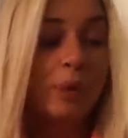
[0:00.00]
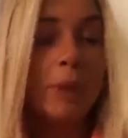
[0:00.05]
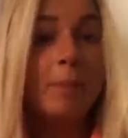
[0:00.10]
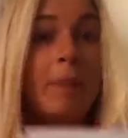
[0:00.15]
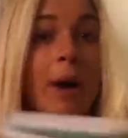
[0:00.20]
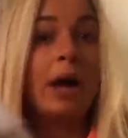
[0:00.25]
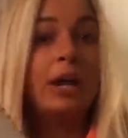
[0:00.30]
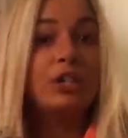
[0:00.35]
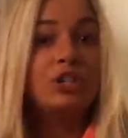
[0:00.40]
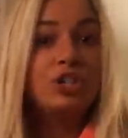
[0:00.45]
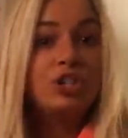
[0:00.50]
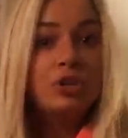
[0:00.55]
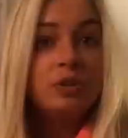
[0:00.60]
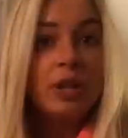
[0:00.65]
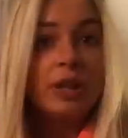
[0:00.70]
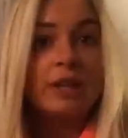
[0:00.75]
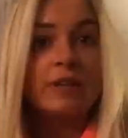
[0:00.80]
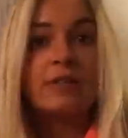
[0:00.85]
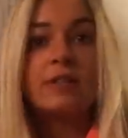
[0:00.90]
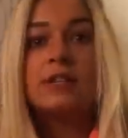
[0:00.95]
my to-do
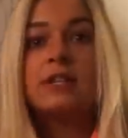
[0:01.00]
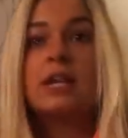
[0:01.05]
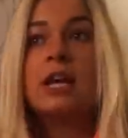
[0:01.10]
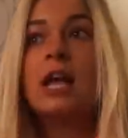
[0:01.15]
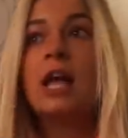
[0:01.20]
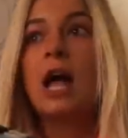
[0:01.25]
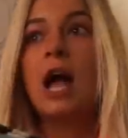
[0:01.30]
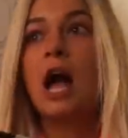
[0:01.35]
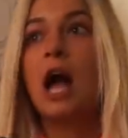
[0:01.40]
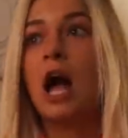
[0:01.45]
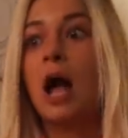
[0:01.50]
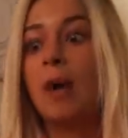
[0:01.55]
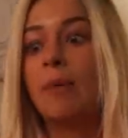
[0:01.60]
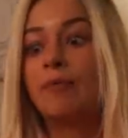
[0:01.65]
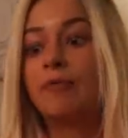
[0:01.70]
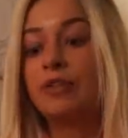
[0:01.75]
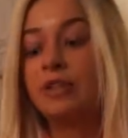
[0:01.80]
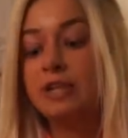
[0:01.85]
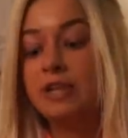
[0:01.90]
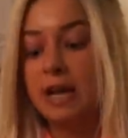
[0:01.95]
list.
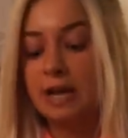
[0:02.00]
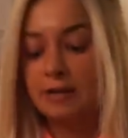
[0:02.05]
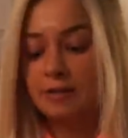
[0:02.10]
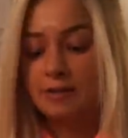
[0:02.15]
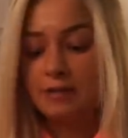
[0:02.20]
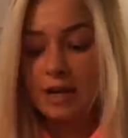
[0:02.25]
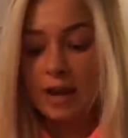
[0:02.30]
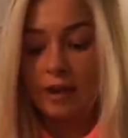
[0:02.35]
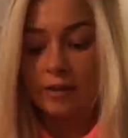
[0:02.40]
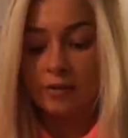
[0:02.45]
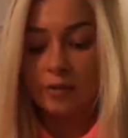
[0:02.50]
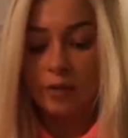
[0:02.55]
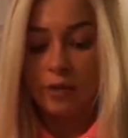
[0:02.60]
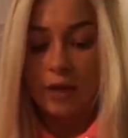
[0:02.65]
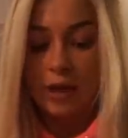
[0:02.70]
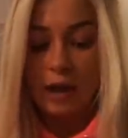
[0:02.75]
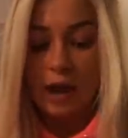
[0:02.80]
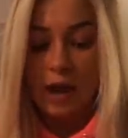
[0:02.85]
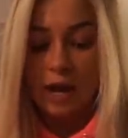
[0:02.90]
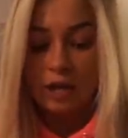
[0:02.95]
Um, for the next day so
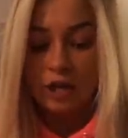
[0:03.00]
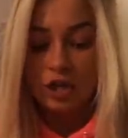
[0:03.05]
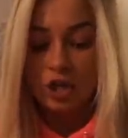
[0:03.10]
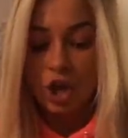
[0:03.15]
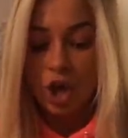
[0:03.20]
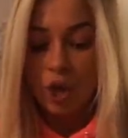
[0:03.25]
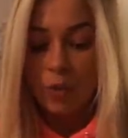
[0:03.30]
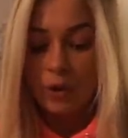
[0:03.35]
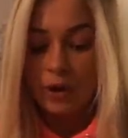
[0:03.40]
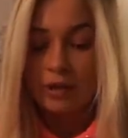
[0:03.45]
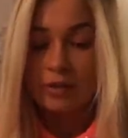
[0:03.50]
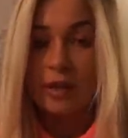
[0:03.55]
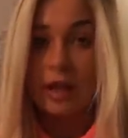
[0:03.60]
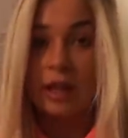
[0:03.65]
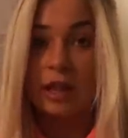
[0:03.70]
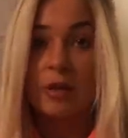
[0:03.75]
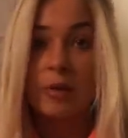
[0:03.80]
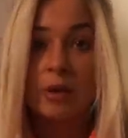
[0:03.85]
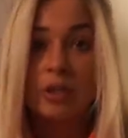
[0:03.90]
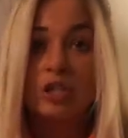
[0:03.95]
that I know
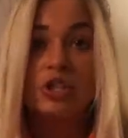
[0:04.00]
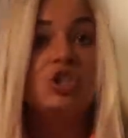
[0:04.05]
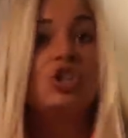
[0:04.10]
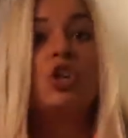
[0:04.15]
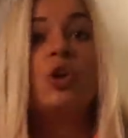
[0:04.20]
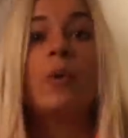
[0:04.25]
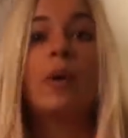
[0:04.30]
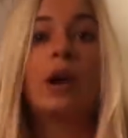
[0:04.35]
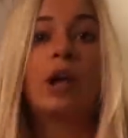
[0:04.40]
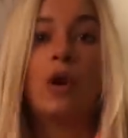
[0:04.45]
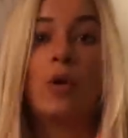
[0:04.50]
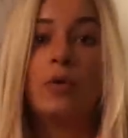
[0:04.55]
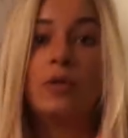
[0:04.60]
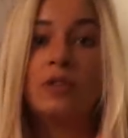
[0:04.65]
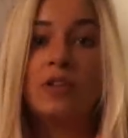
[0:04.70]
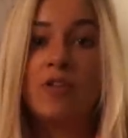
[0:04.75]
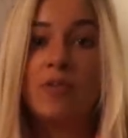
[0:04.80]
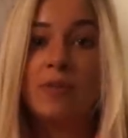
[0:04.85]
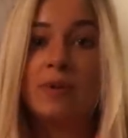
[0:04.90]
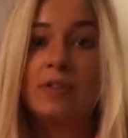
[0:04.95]
exactly what to do and I
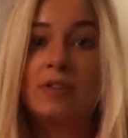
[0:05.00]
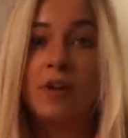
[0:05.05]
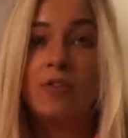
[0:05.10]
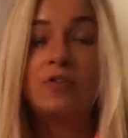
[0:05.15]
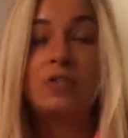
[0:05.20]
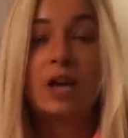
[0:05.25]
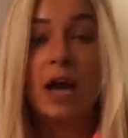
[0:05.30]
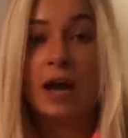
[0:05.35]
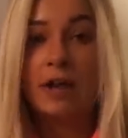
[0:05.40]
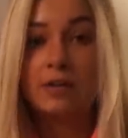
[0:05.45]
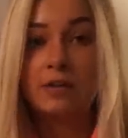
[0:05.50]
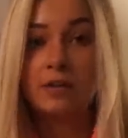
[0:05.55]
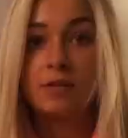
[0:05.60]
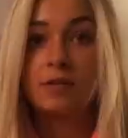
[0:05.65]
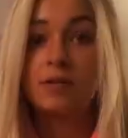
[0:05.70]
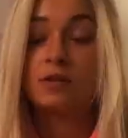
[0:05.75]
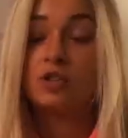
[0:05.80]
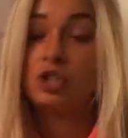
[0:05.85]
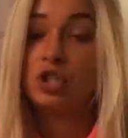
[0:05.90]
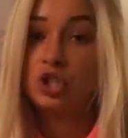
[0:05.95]
always give myself
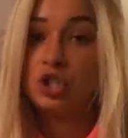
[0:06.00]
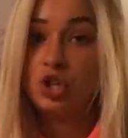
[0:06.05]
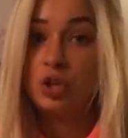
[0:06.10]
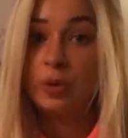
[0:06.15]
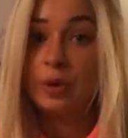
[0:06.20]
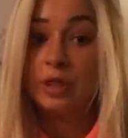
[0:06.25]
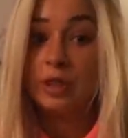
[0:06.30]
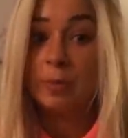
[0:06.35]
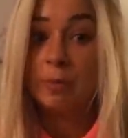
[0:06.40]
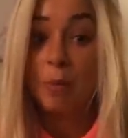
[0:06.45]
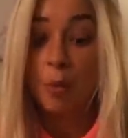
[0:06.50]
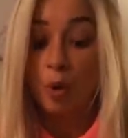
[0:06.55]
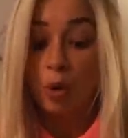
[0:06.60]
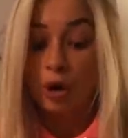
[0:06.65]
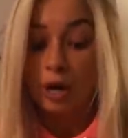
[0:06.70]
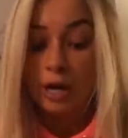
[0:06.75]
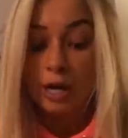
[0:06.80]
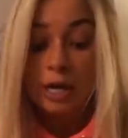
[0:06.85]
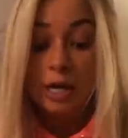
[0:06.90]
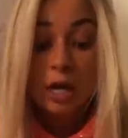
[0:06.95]
tasks to do in the
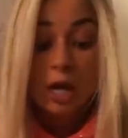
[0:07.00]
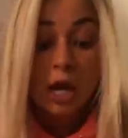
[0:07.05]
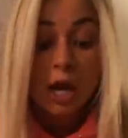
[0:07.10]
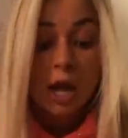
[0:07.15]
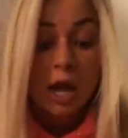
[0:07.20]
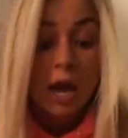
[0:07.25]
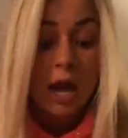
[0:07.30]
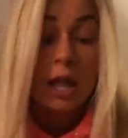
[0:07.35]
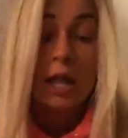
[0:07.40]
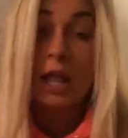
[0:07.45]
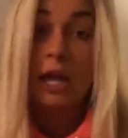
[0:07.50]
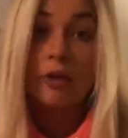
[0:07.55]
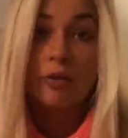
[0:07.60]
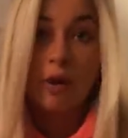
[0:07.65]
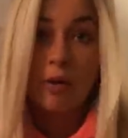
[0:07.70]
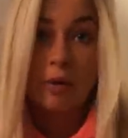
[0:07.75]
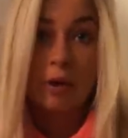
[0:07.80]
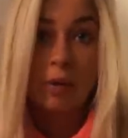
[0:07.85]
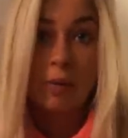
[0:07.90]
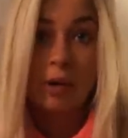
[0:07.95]
morning like
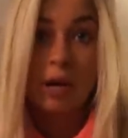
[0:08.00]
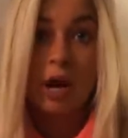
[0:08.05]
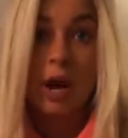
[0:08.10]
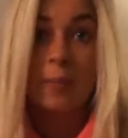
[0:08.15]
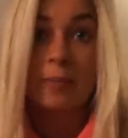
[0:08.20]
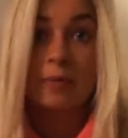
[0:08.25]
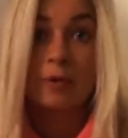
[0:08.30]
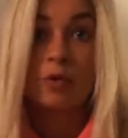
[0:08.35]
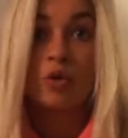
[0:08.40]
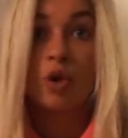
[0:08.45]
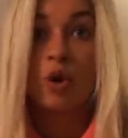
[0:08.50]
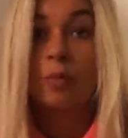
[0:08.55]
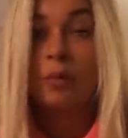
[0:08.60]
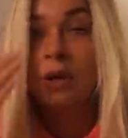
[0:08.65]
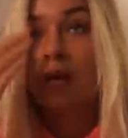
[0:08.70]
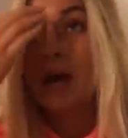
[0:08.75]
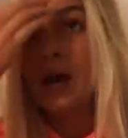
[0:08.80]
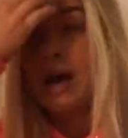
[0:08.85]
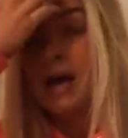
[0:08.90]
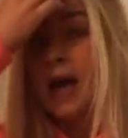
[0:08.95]
right when I wake up so
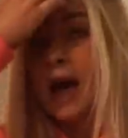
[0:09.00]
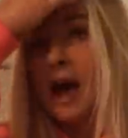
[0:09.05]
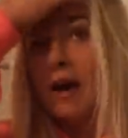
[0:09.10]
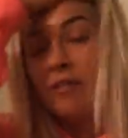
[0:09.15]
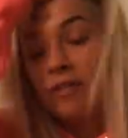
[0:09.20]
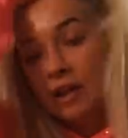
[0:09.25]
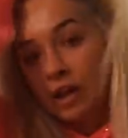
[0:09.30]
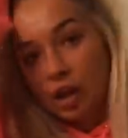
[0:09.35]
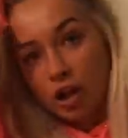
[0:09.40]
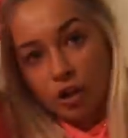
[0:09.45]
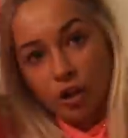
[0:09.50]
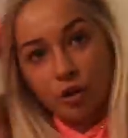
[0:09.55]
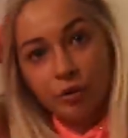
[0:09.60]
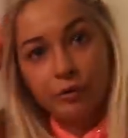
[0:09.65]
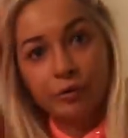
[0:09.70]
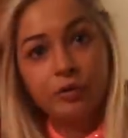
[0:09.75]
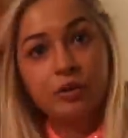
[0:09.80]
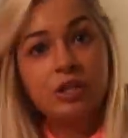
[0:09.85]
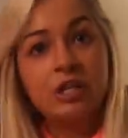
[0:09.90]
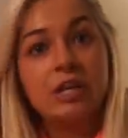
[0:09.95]
normally I have like a little
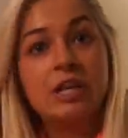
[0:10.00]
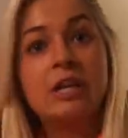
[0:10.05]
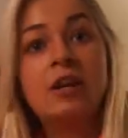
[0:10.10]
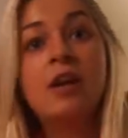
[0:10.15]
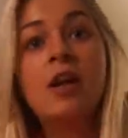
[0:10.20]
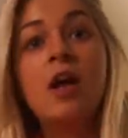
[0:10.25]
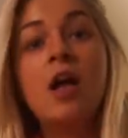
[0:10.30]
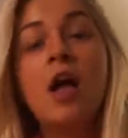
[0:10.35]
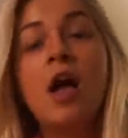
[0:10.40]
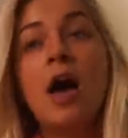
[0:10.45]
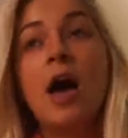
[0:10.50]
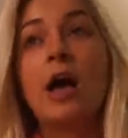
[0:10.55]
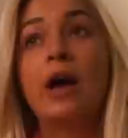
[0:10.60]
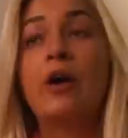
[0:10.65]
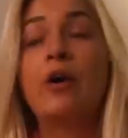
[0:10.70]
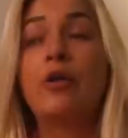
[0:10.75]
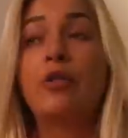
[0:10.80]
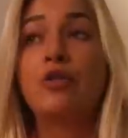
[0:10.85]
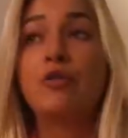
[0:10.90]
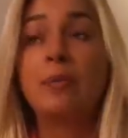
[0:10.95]
routine I
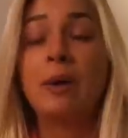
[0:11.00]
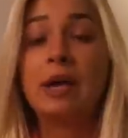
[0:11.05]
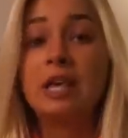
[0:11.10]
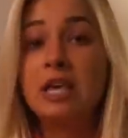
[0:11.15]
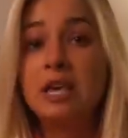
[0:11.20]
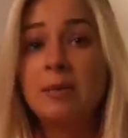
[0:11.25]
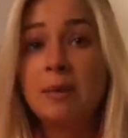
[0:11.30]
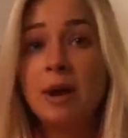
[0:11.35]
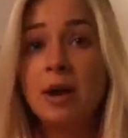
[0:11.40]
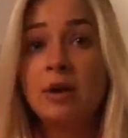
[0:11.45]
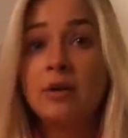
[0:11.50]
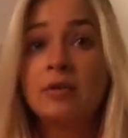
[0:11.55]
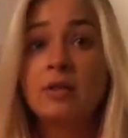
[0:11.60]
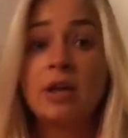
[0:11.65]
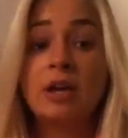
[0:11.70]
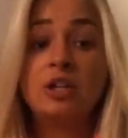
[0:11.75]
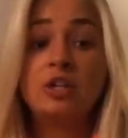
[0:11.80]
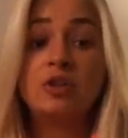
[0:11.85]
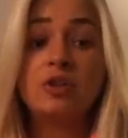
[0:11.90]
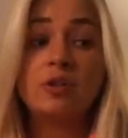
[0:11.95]
go through my emails
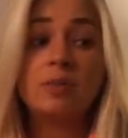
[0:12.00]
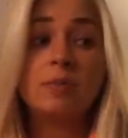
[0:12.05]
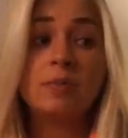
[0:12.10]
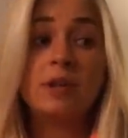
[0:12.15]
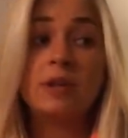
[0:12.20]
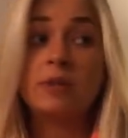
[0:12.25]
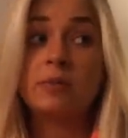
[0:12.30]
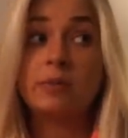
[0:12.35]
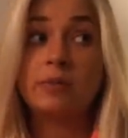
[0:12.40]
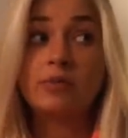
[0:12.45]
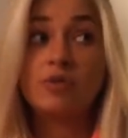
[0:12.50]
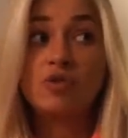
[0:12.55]
I do some things with